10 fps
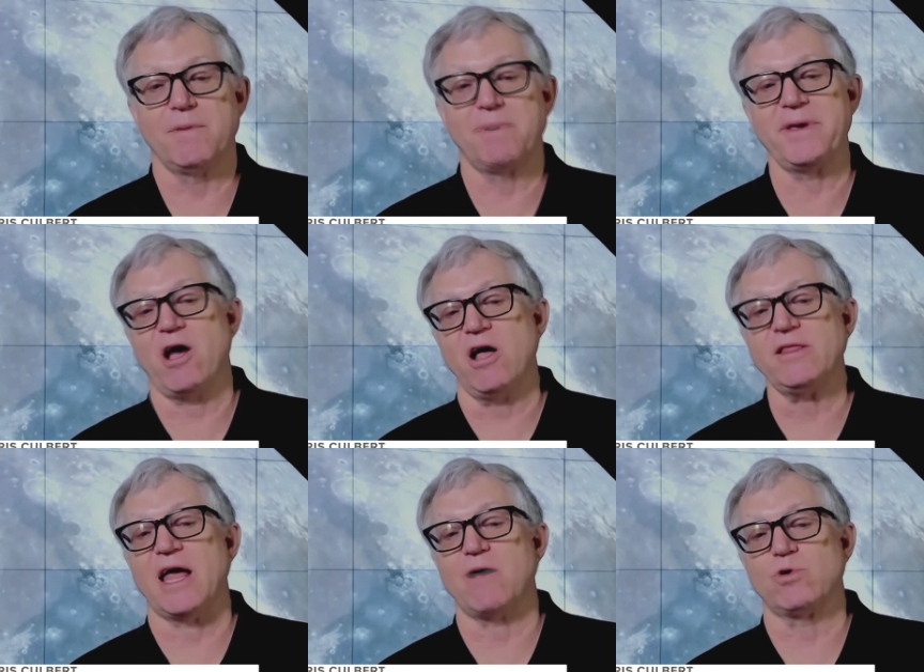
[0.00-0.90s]
But
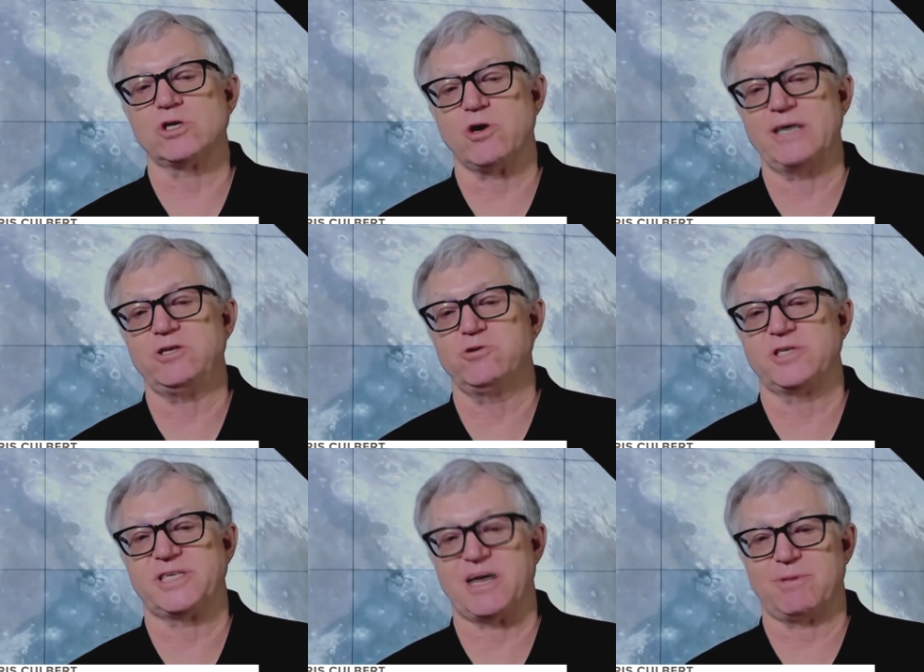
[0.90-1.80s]
beyond that, we're trying to
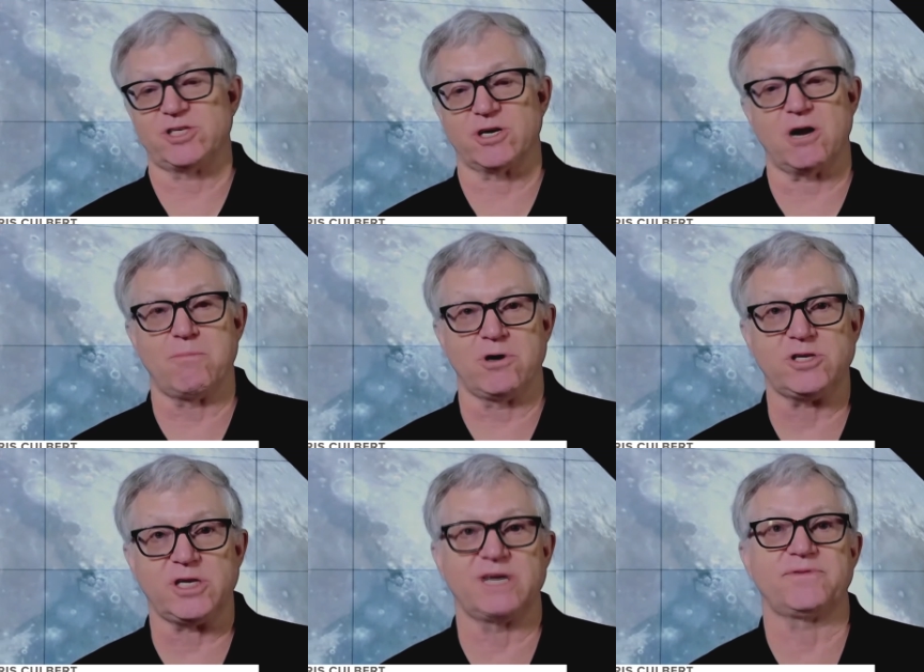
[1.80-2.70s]
establish a
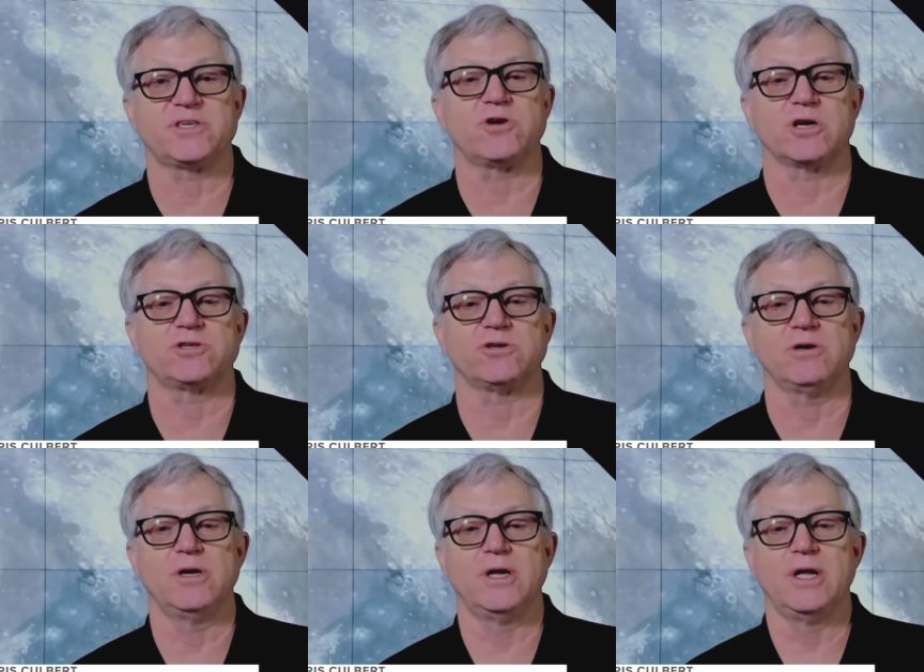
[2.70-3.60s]
commercial infrastructure